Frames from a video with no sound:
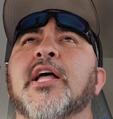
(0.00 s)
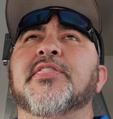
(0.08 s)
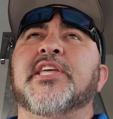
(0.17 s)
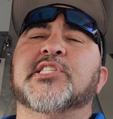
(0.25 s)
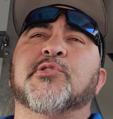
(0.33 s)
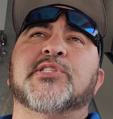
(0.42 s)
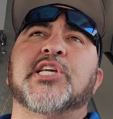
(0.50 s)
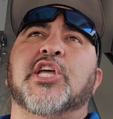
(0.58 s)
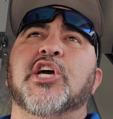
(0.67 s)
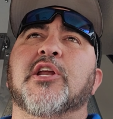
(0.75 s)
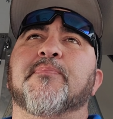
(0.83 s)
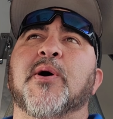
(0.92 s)
this was a
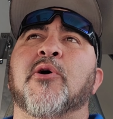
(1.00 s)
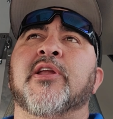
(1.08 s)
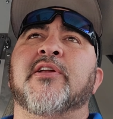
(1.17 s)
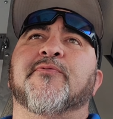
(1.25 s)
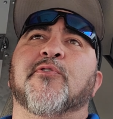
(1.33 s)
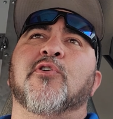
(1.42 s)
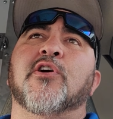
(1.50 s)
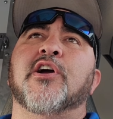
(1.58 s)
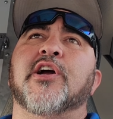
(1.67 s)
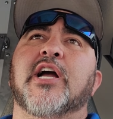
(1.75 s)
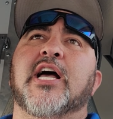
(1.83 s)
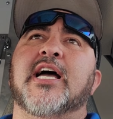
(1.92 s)
good opponent
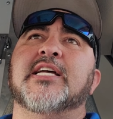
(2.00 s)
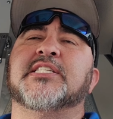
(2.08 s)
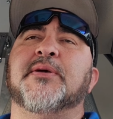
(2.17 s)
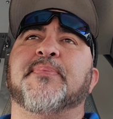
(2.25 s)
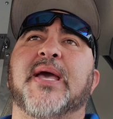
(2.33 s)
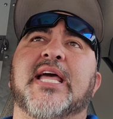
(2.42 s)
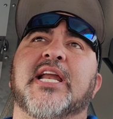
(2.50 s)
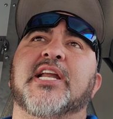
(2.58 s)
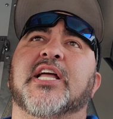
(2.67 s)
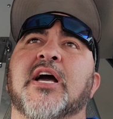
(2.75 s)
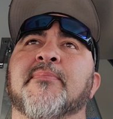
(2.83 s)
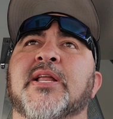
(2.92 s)
for uh, Zepeda
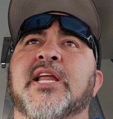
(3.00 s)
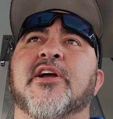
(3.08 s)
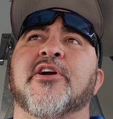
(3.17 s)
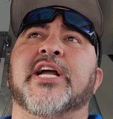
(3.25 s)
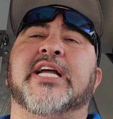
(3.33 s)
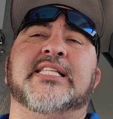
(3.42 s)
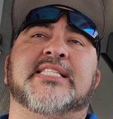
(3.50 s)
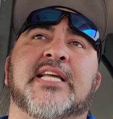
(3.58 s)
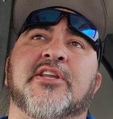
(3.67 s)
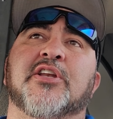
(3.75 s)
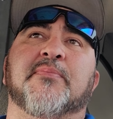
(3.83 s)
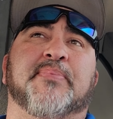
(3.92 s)
to come in here and
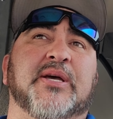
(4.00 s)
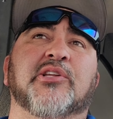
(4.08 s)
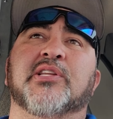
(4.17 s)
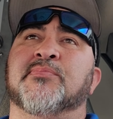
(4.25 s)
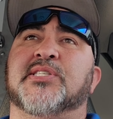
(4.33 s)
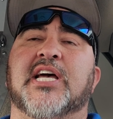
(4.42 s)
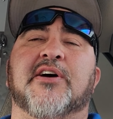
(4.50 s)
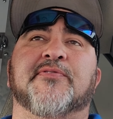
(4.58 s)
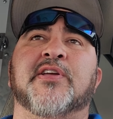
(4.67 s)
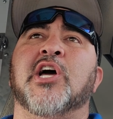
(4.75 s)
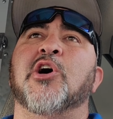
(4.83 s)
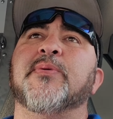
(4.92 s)
continue to build himself,
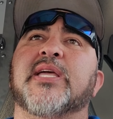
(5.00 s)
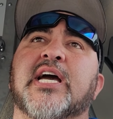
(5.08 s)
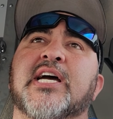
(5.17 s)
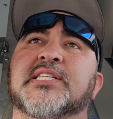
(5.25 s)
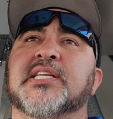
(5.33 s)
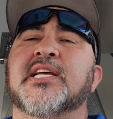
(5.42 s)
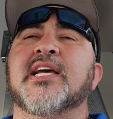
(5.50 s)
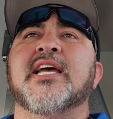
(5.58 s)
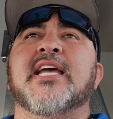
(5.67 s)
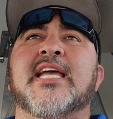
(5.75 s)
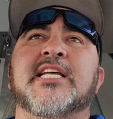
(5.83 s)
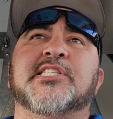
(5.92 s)
you know, because
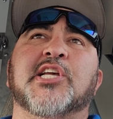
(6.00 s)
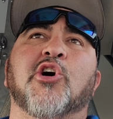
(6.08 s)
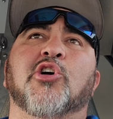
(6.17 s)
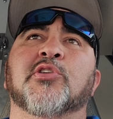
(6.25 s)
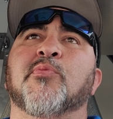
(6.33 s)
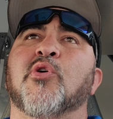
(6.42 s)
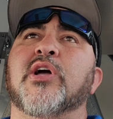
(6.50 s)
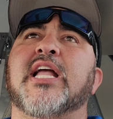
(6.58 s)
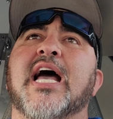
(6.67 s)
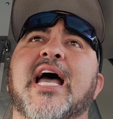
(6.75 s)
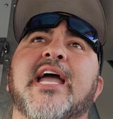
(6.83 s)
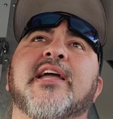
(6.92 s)
he's a golden boy
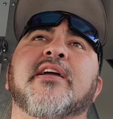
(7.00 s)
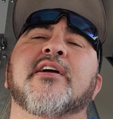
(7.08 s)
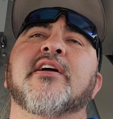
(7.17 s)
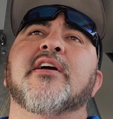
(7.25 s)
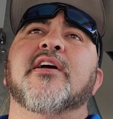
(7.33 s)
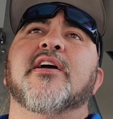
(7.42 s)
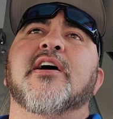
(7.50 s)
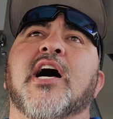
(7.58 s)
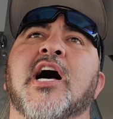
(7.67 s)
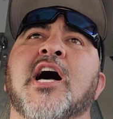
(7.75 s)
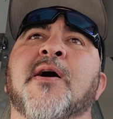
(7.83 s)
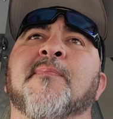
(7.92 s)
guy.
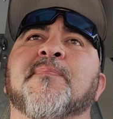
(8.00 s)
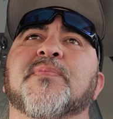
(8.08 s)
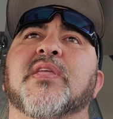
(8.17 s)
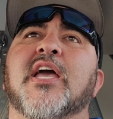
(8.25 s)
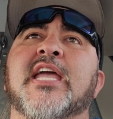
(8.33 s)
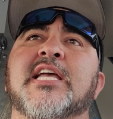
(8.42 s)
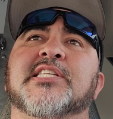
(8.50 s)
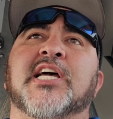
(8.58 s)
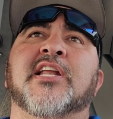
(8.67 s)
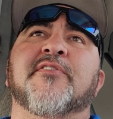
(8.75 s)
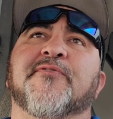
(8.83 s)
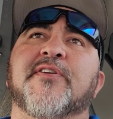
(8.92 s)
Um, he's
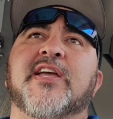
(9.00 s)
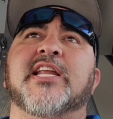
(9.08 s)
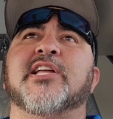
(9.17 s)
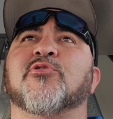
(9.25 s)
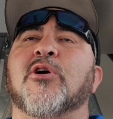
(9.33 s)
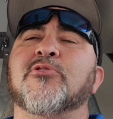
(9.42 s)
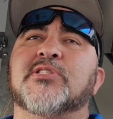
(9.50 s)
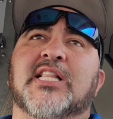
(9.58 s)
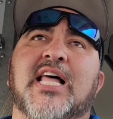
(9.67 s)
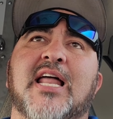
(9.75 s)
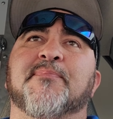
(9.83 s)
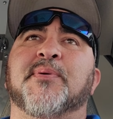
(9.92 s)
undefeated, throws a
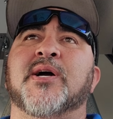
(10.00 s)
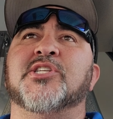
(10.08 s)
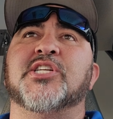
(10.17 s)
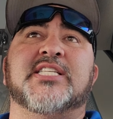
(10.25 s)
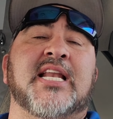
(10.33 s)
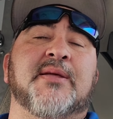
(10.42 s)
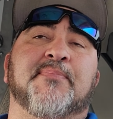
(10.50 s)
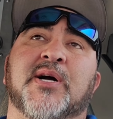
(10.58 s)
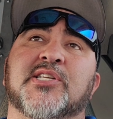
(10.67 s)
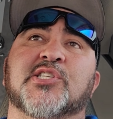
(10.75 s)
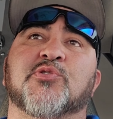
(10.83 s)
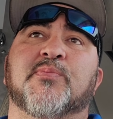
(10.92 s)
lot of punches, and he
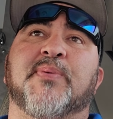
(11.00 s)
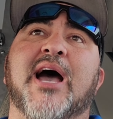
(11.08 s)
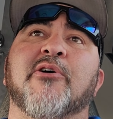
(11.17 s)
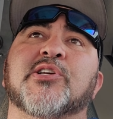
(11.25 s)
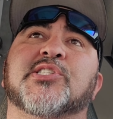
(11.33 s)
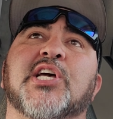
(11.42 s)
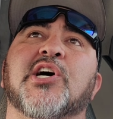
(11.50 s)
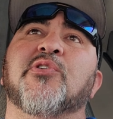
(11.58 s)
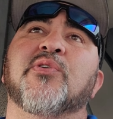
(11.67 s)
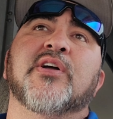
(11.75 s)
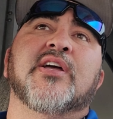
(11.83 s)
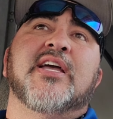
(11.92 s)
punches with power.
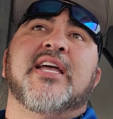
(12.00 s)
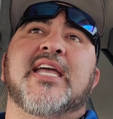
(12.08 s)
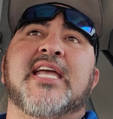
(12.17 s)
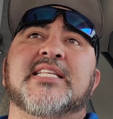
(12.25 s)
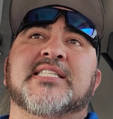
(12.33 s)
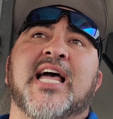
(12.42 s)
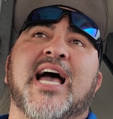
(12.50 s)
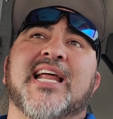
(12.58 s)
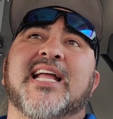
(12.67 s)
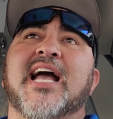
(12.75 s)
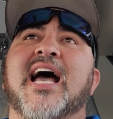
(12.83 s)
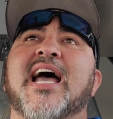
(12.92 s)
So he's not
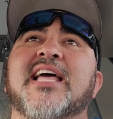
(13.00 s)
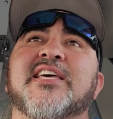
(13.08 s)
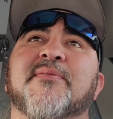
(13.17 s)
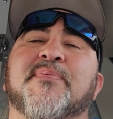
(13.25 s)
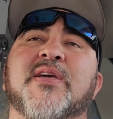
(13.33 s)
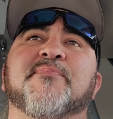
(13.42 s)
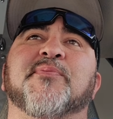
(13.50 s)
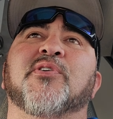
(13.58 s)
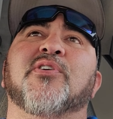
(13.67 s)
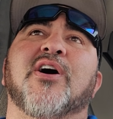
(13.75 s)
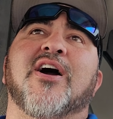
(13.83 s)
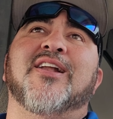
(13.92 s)
a guy that people
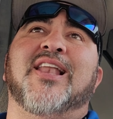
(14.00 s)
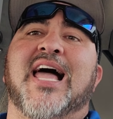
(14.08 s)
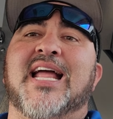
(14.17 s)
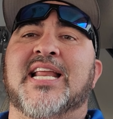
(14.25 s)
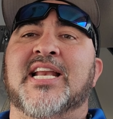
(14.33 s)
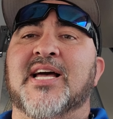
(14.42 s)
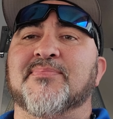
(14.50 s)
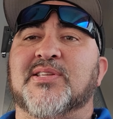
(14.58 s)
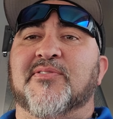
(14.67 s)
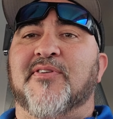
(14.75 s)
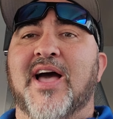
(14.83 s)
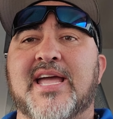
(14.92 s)
are lining up
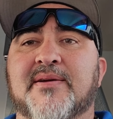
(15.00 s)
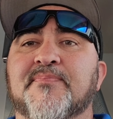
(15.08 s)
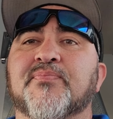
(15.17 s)
to fight.